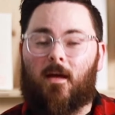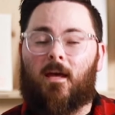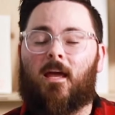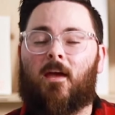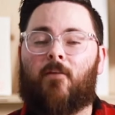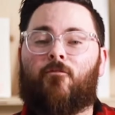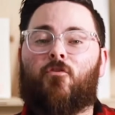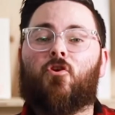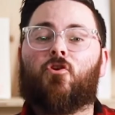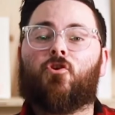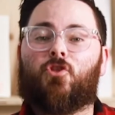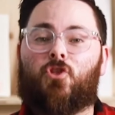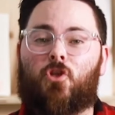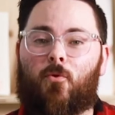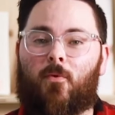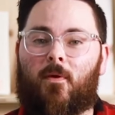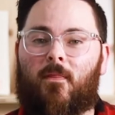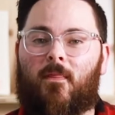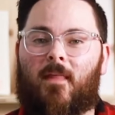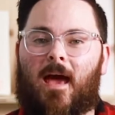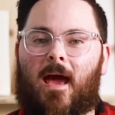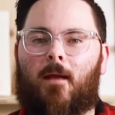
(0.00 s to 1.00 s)
If you're
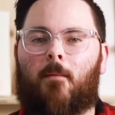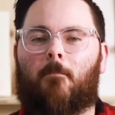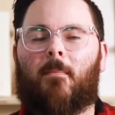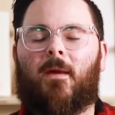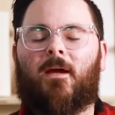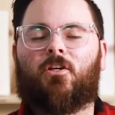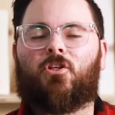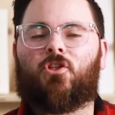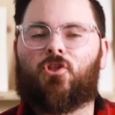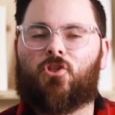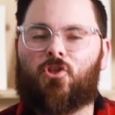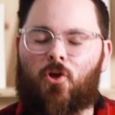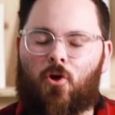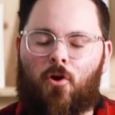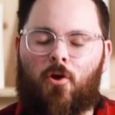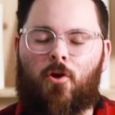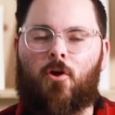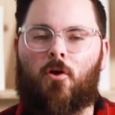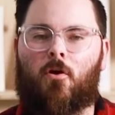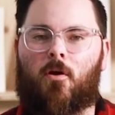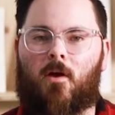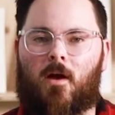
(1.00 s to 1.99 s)
doing that, make sure
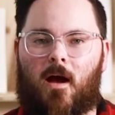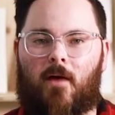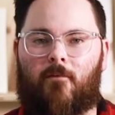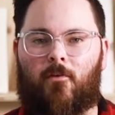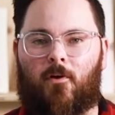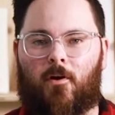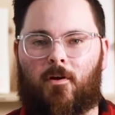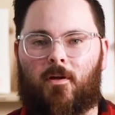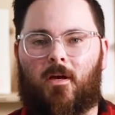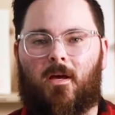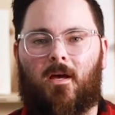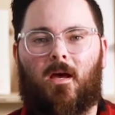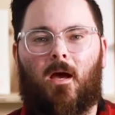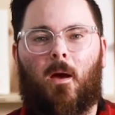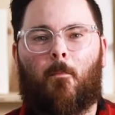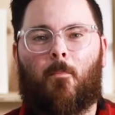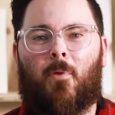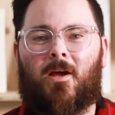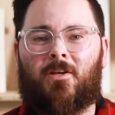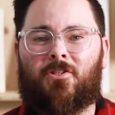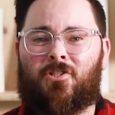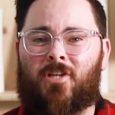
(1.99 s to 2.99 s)
you're covered.
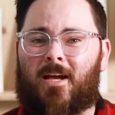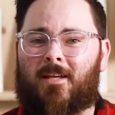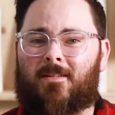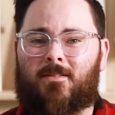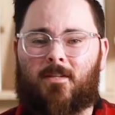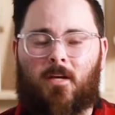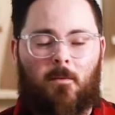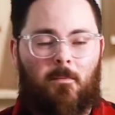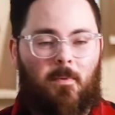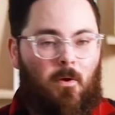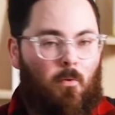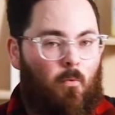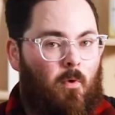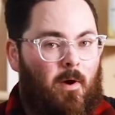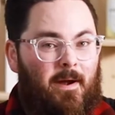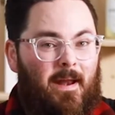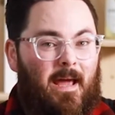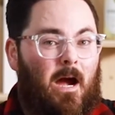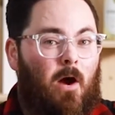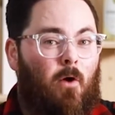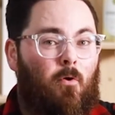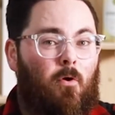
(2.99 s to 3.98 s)
Press checks could be
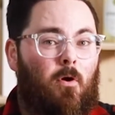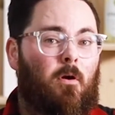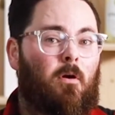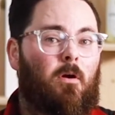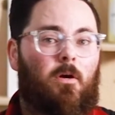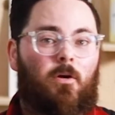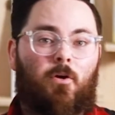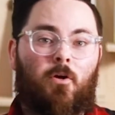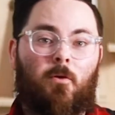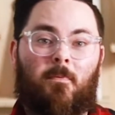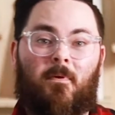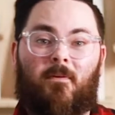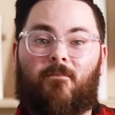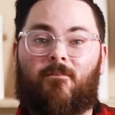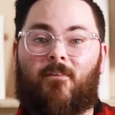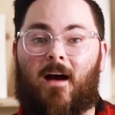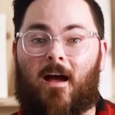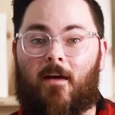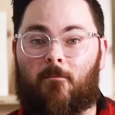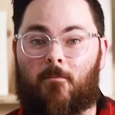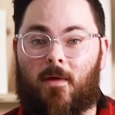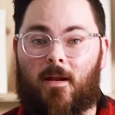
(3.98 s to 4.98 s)
1 hour, could be
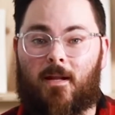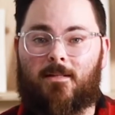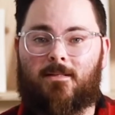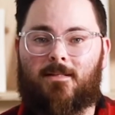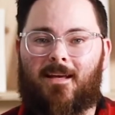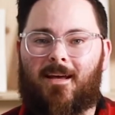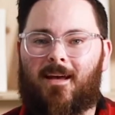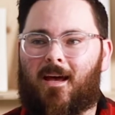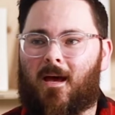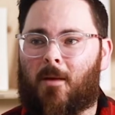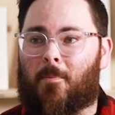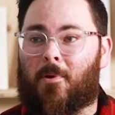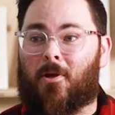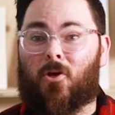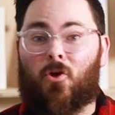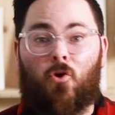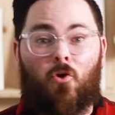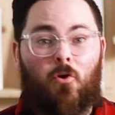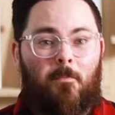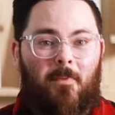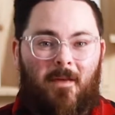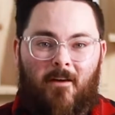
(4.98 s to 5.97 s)
5 minutes, but it
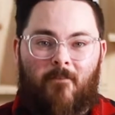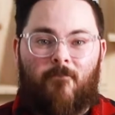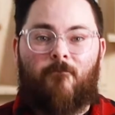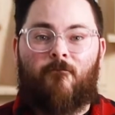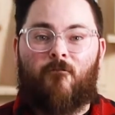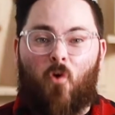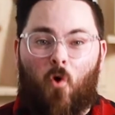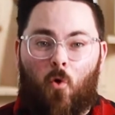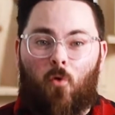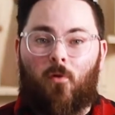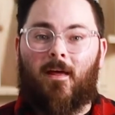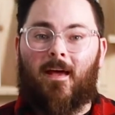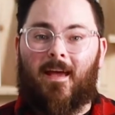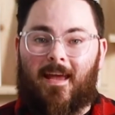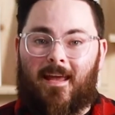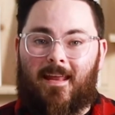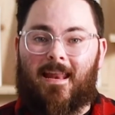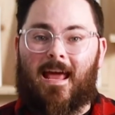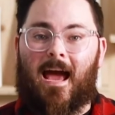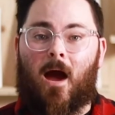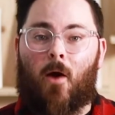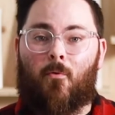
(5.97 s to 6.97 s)
could be a full
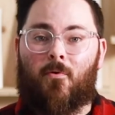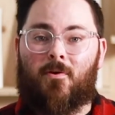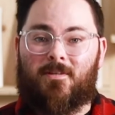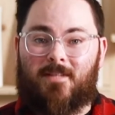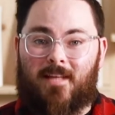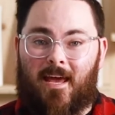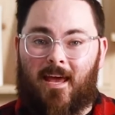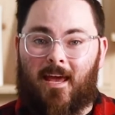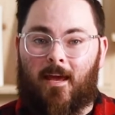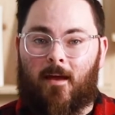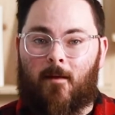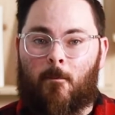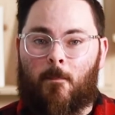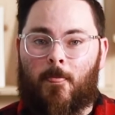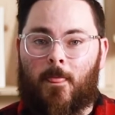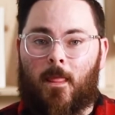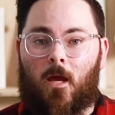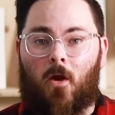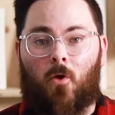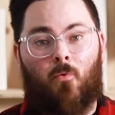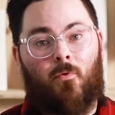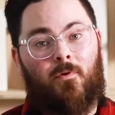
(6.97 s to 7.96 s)
8-hour day.
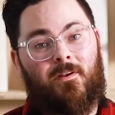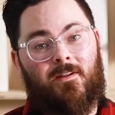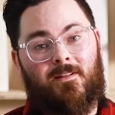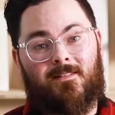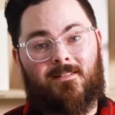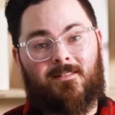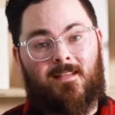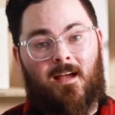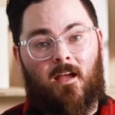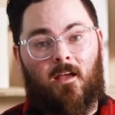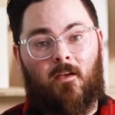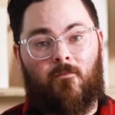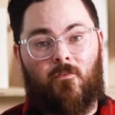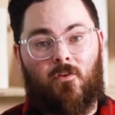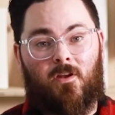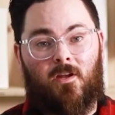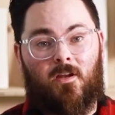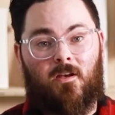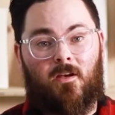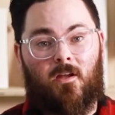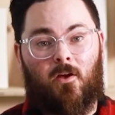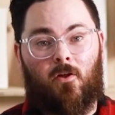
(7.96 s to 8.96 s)
Wouldn't it suck if you
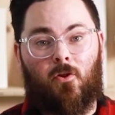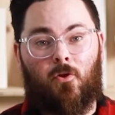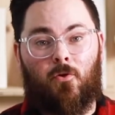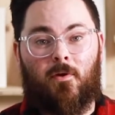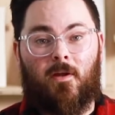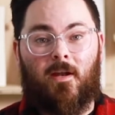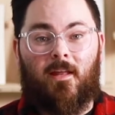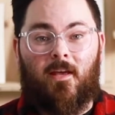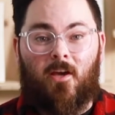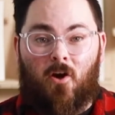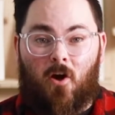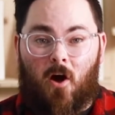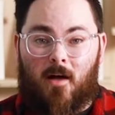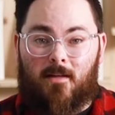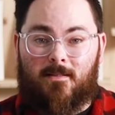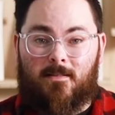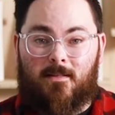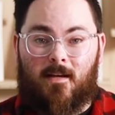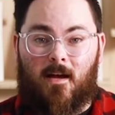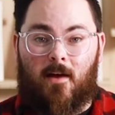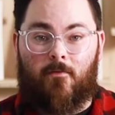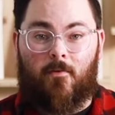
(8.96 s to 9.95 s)
didn't include any
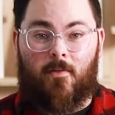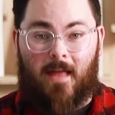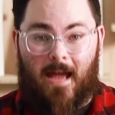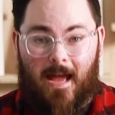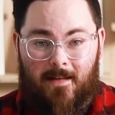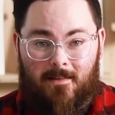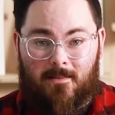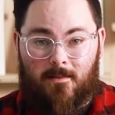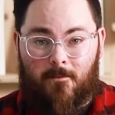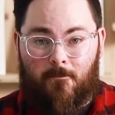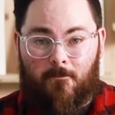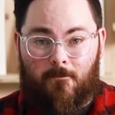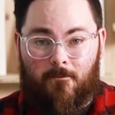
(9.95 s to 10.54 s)
costs to cover that?